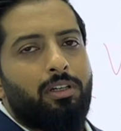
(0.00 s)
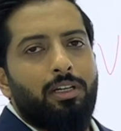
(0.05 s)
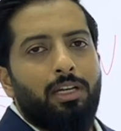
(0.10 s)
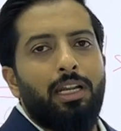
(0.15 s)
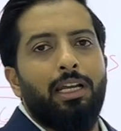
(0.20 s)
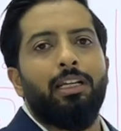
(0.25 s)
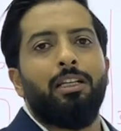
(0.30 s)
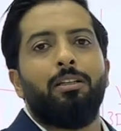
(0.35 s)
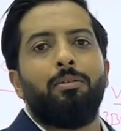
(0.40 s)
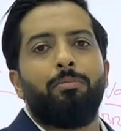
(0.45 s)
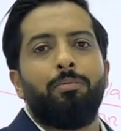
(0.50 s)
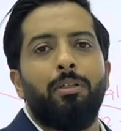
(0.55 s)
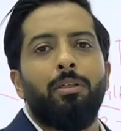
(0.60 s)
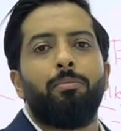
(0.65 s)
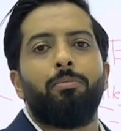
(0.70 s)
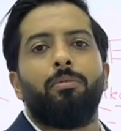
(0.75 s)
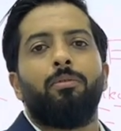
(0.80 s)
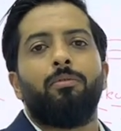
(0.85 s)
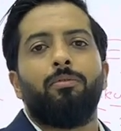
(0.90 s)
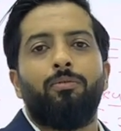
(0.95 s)
let
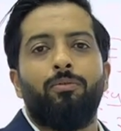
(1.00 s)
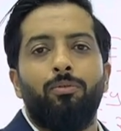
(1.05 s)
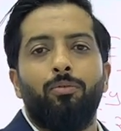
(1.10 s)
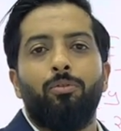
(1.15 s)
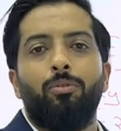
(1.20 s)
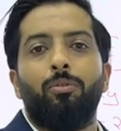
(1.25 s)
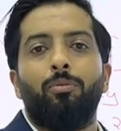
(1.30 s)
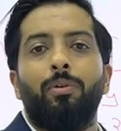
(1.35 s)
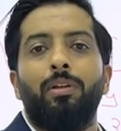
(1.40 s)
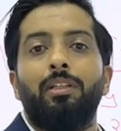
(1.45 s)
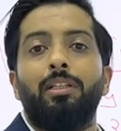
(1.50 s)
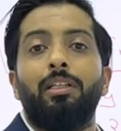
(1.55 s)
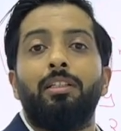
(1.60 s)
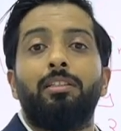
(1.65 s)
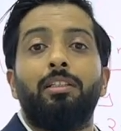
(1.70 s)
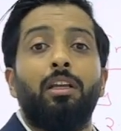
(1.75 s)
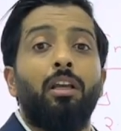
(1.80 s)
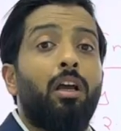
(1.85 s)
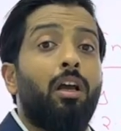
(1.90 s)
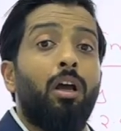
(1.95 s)
people fool you. When they
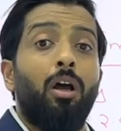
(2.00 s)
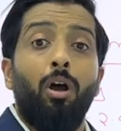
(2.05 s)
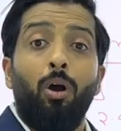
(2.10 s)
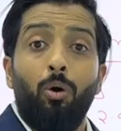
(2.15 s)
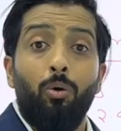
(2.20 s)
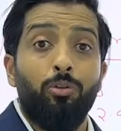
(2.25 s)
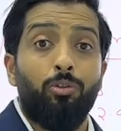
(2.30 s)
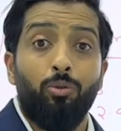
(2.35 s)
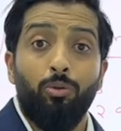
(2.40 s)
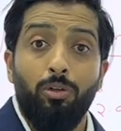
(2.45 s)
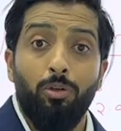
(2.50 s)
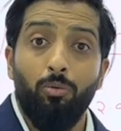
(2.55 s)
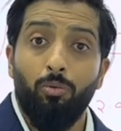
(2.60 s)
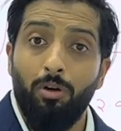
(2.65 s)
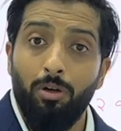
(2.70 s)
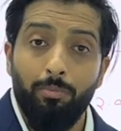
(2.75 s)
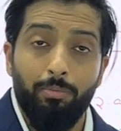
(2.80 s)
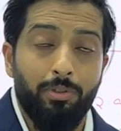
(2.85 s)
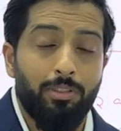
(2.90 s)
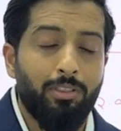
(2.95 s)
say, oh, it's only
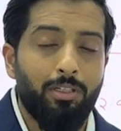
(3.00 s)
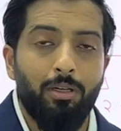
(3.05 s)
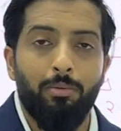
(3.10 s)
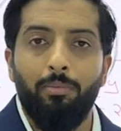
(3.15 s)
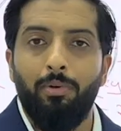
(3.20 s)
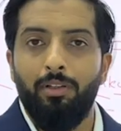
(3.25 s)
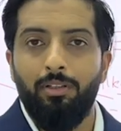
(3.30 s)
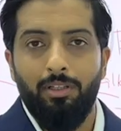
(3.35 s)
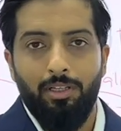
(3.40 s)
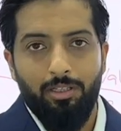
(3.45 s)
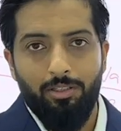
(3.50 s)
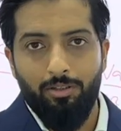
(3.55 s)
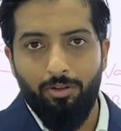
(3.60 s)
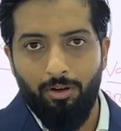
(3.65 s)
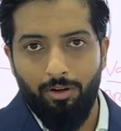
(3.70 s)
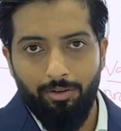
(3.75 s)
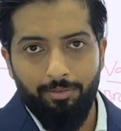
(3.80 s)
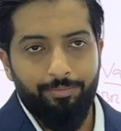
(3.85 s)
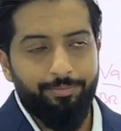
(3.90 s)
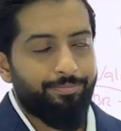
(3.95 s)
1% a month, it's
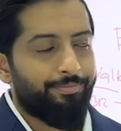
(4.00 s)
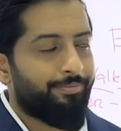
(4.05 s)
not.